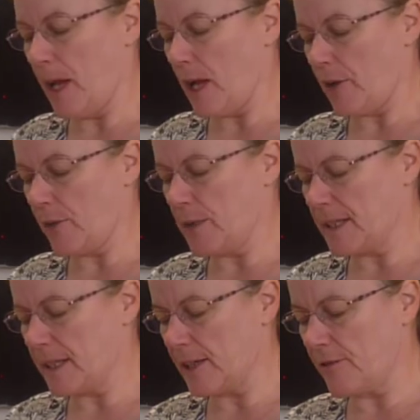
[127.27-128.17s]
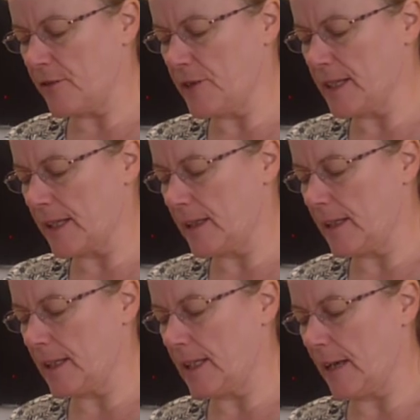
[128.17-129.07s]
Although instead of using
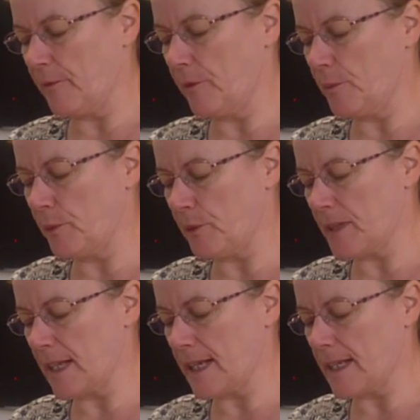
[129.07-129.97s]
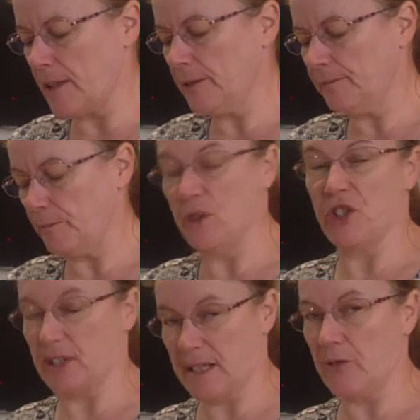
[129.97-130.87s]
the food processor, which
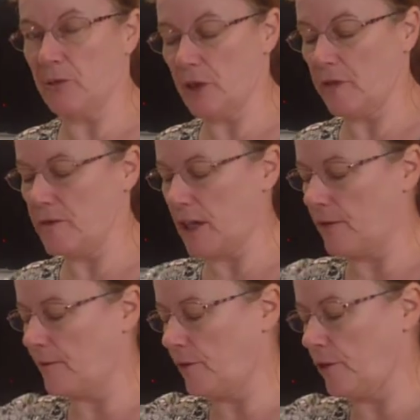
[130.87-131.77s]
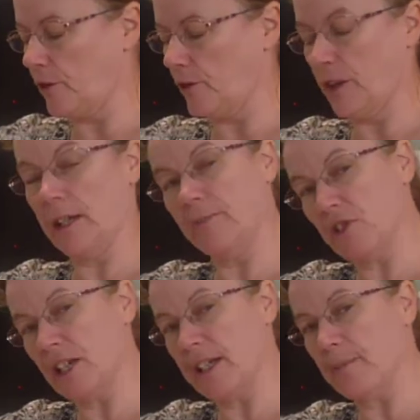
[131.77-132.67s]
I still could have done for the cream
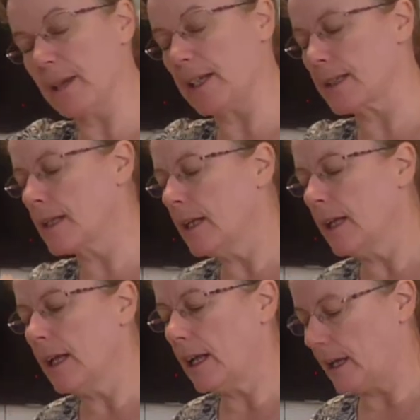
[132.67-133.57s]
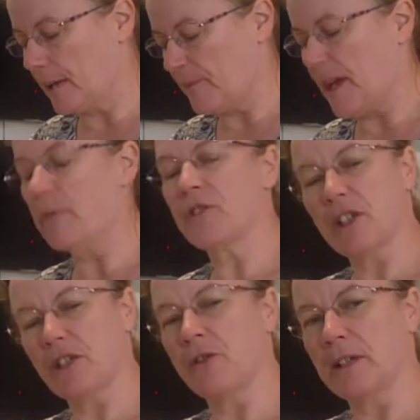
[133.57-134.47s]
cheese mix, I'm
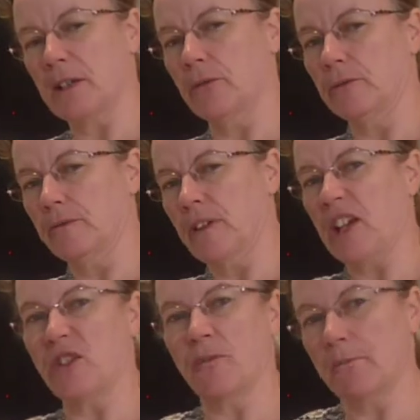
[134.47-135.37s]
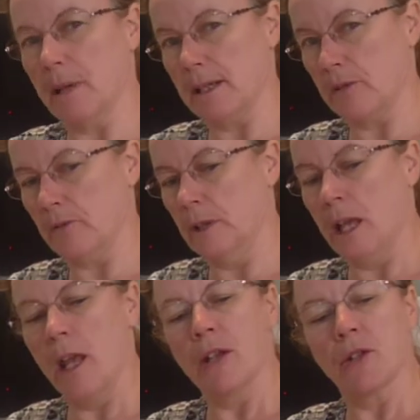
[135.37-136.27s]
just using old-fashioned muscle.
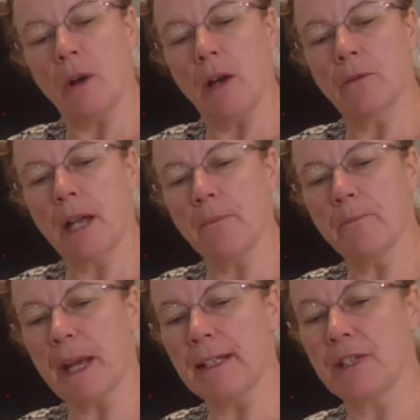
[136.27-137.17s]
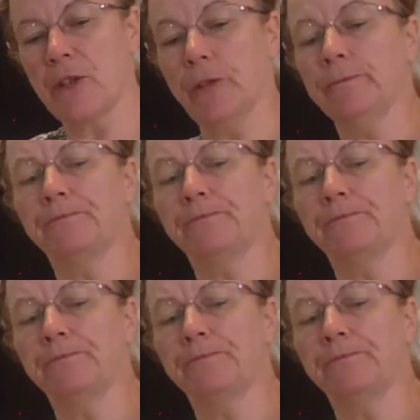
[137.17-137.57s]
So I'll come back to you.